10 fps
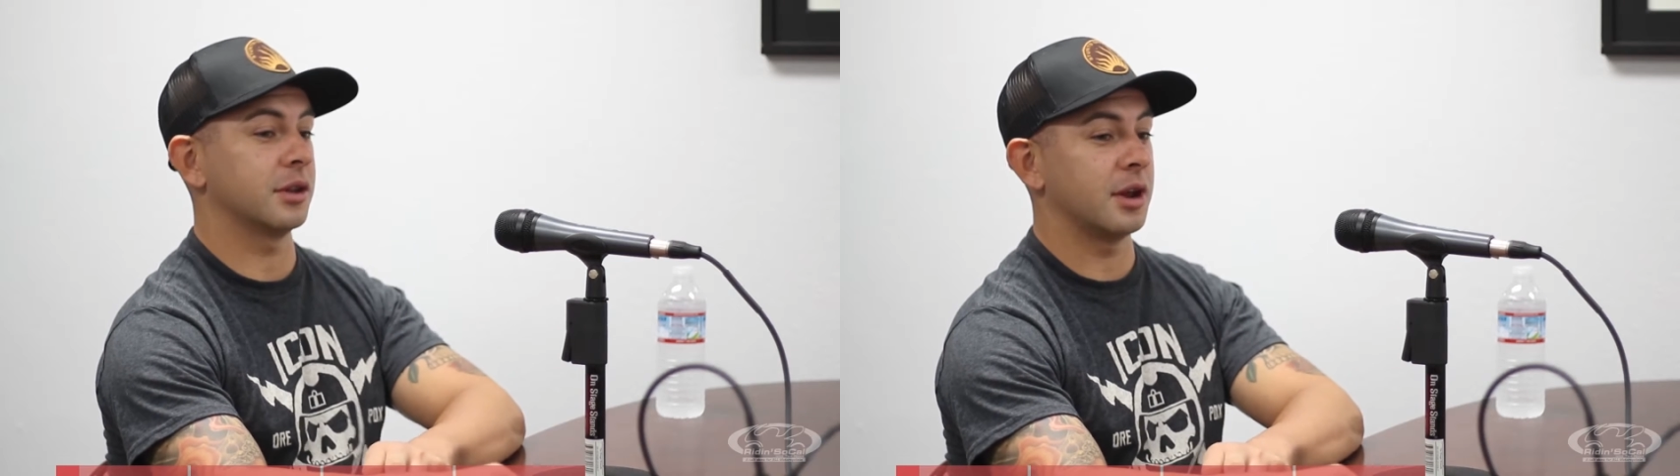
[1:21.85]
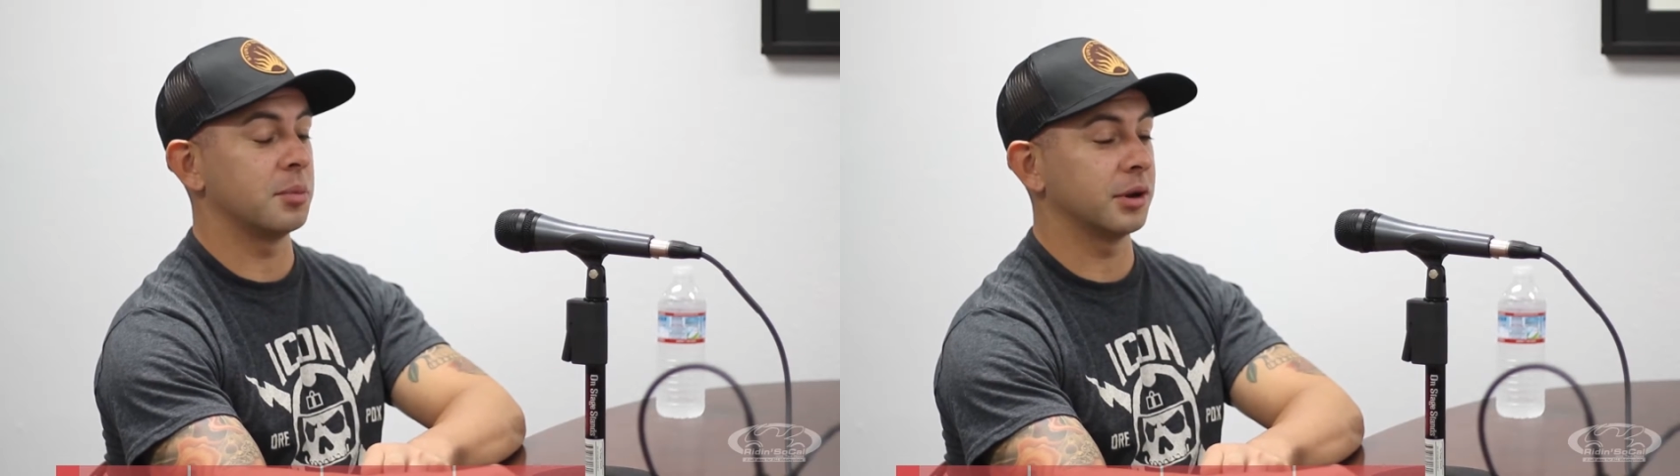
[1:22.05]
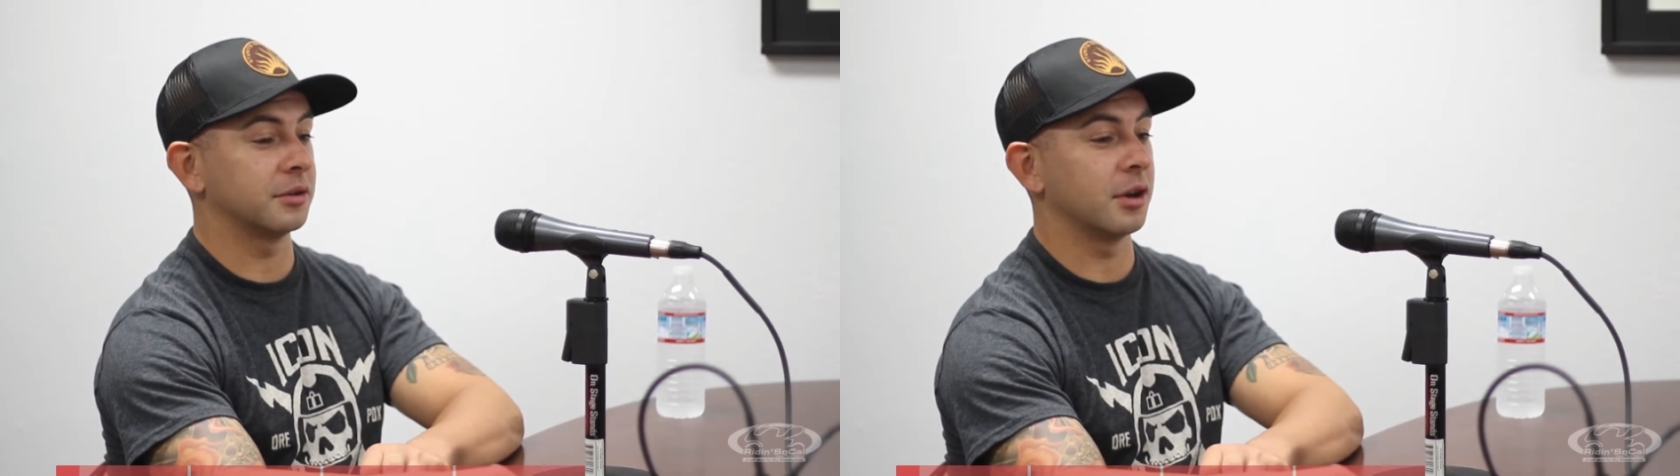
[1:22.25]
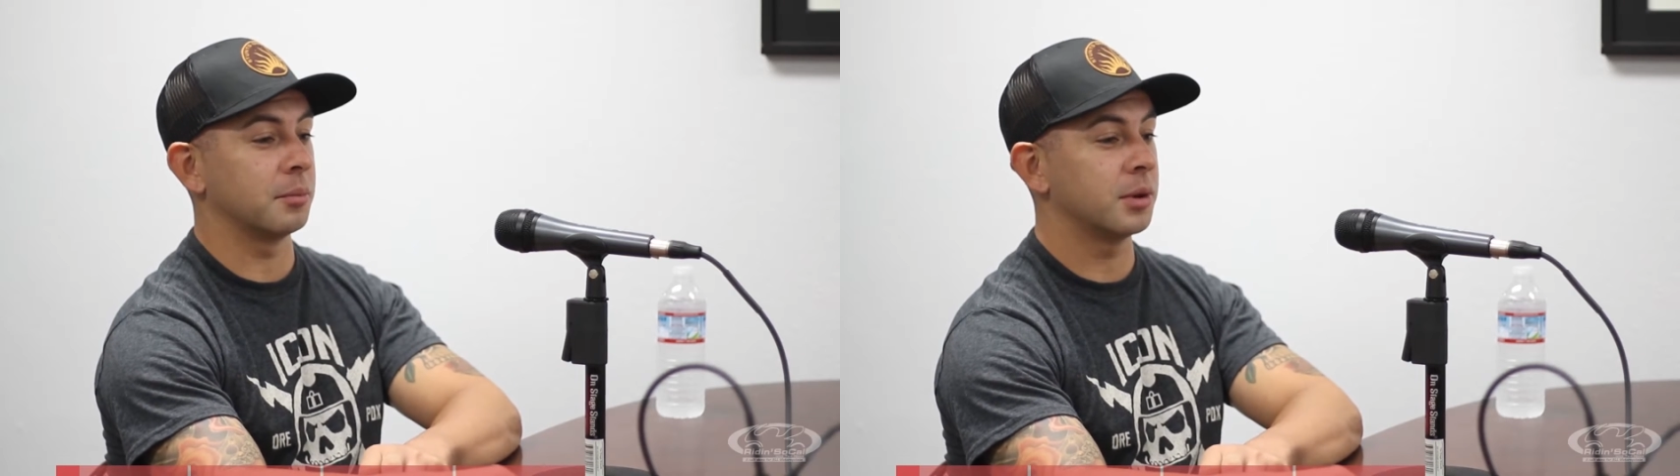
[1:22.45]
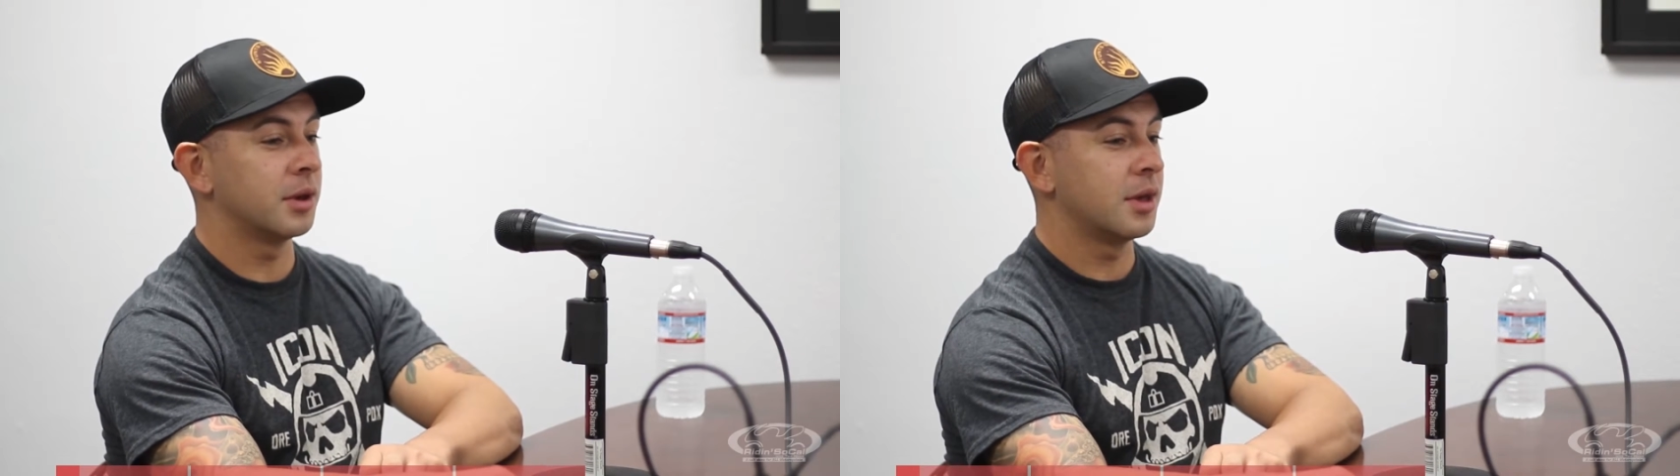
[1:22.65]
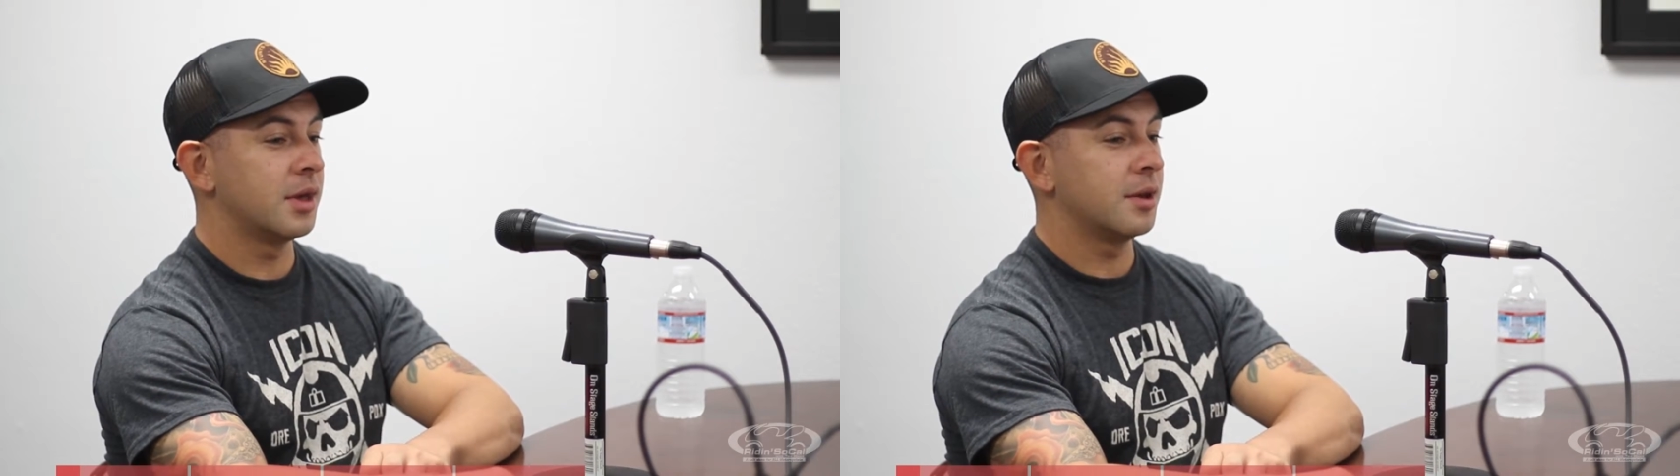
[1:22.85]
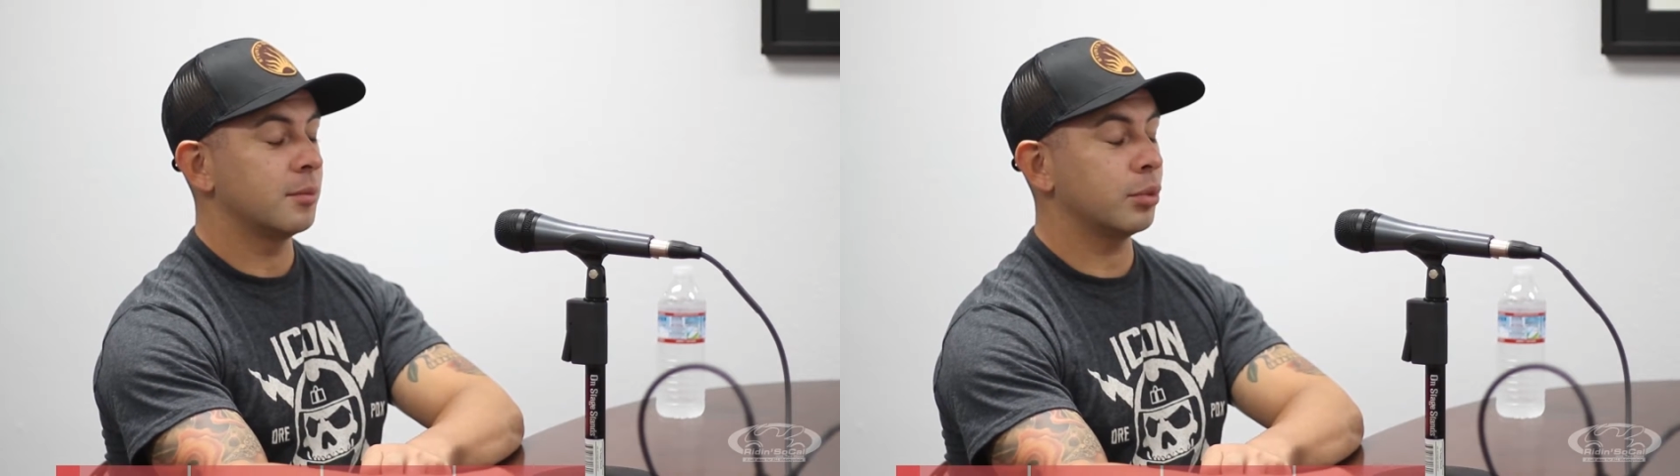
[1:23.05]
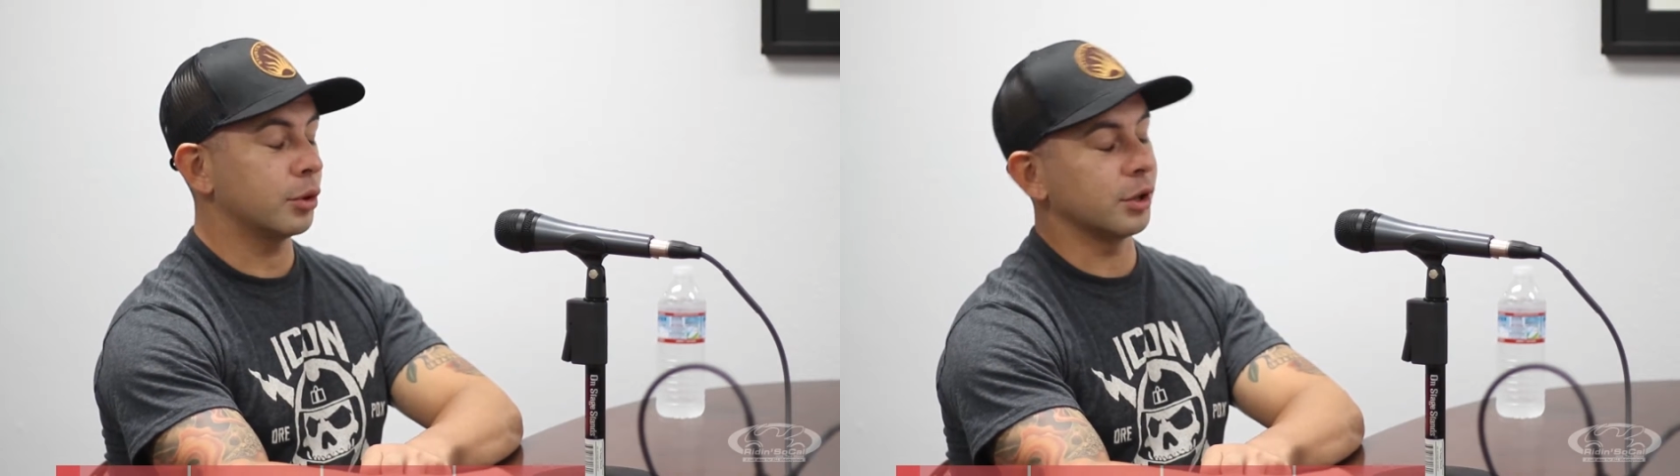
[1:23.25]
that I picked up
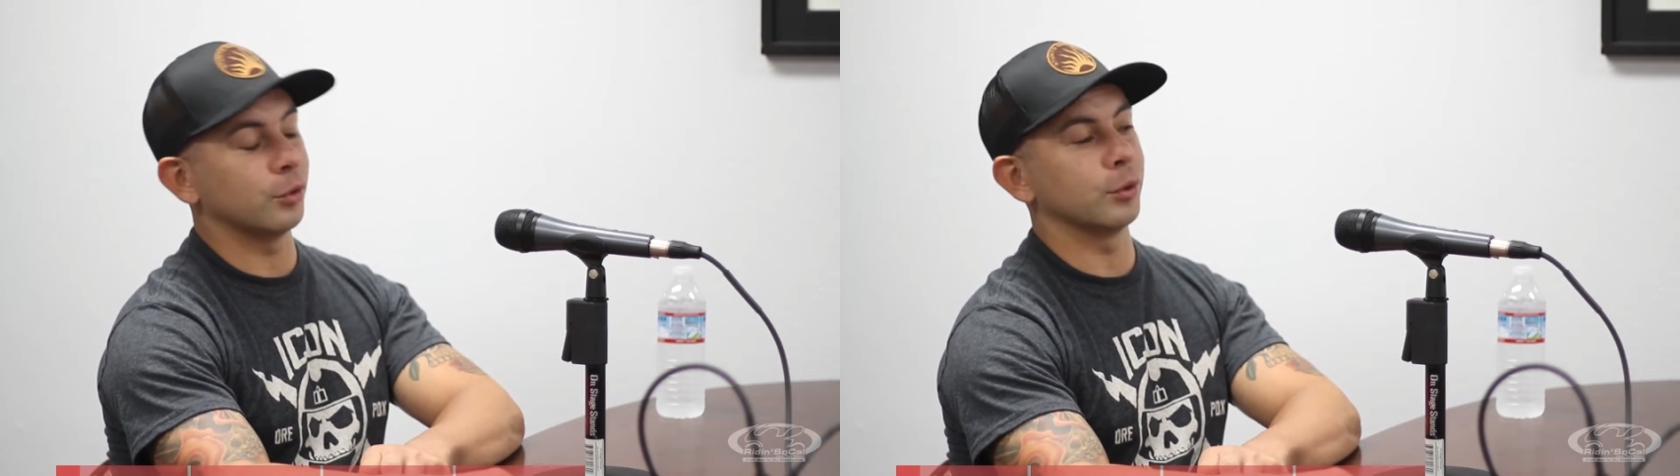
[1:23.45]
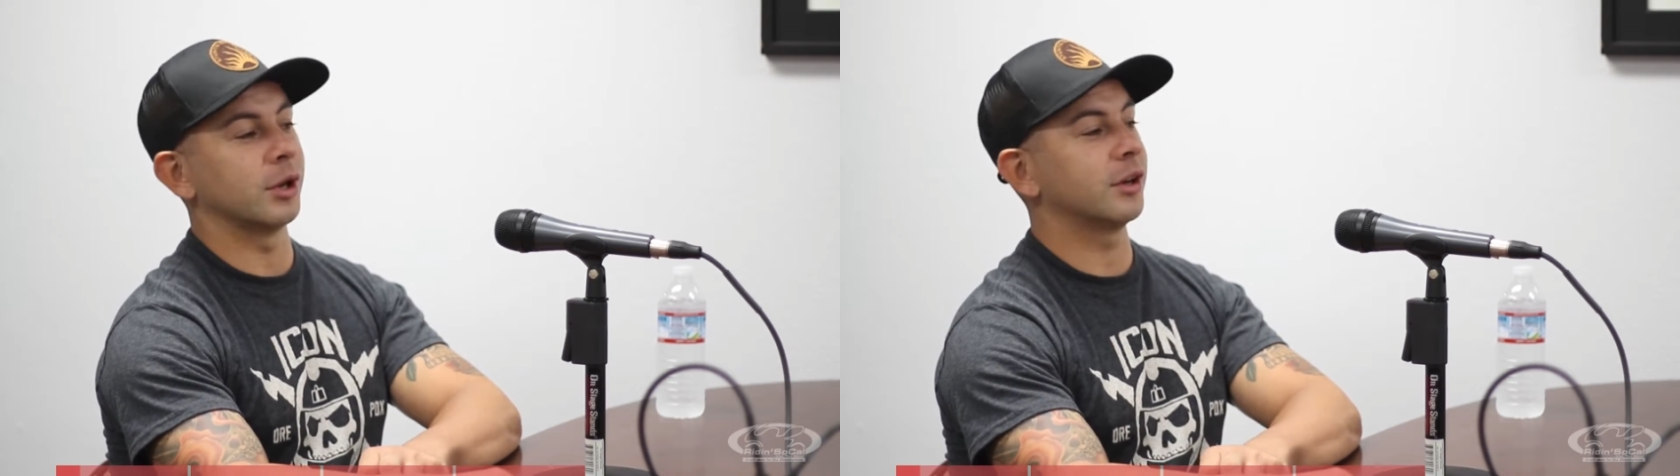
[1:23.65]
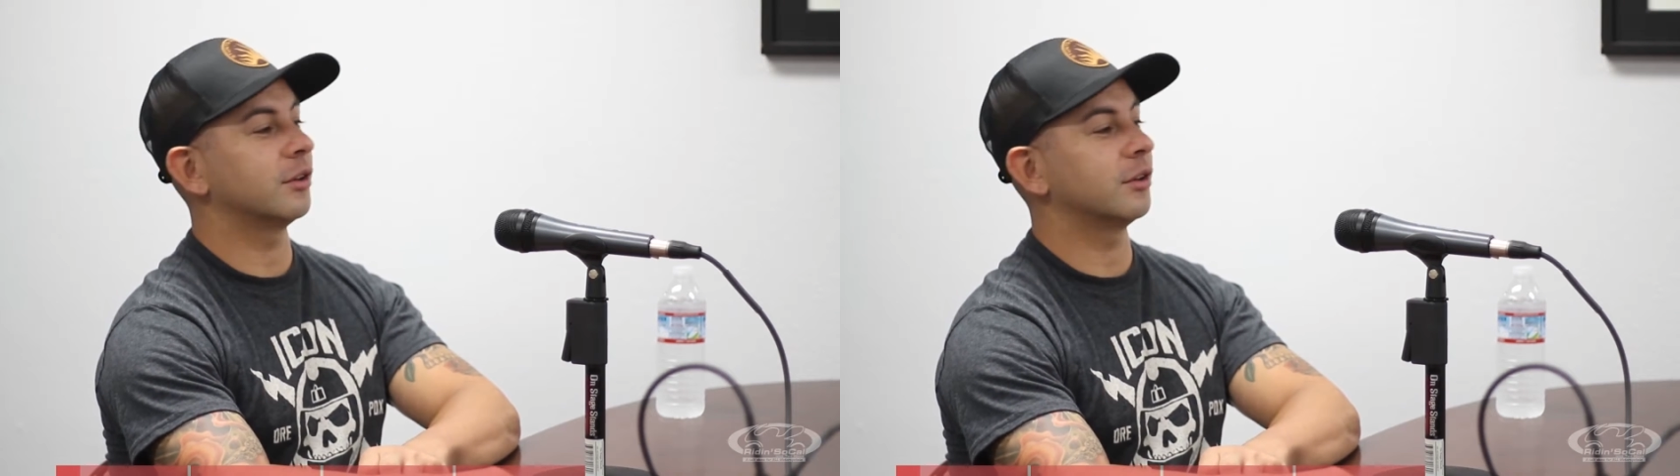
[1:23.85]
pretty quick.